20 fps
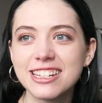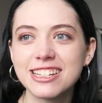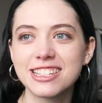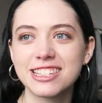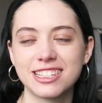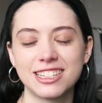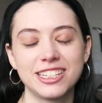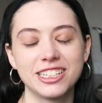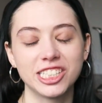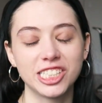
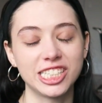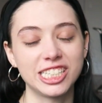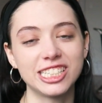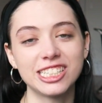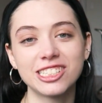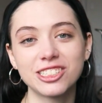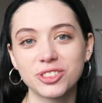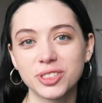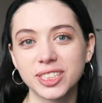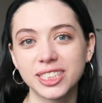
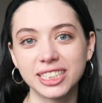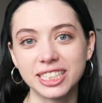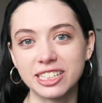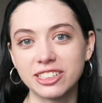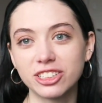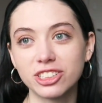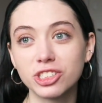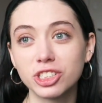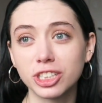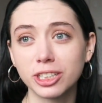serious
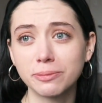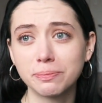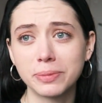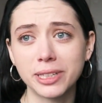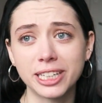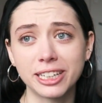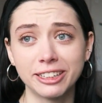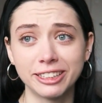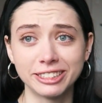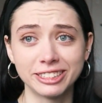relationship,
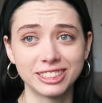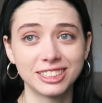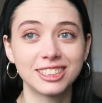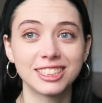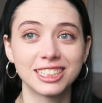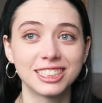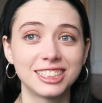because